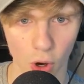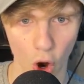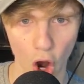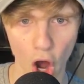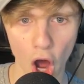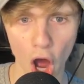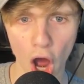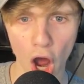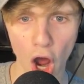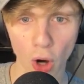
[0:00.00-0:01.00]

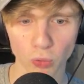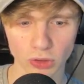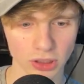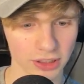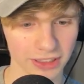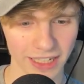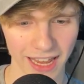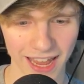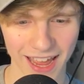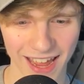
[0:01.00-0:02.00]
Oh!
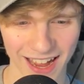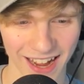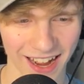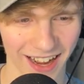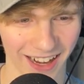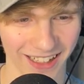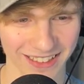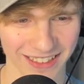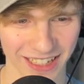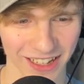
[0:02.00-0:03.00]
Yeah!
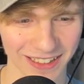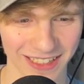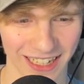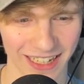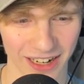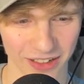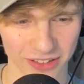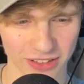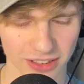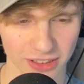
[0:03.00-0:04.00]
Killed it!
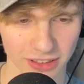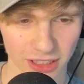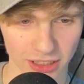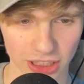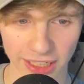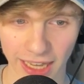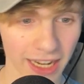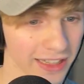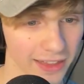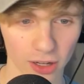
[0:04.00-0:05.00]
She get
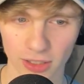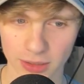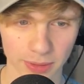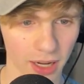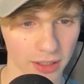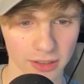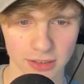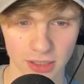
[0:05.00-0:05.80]
it, though. Let's be on.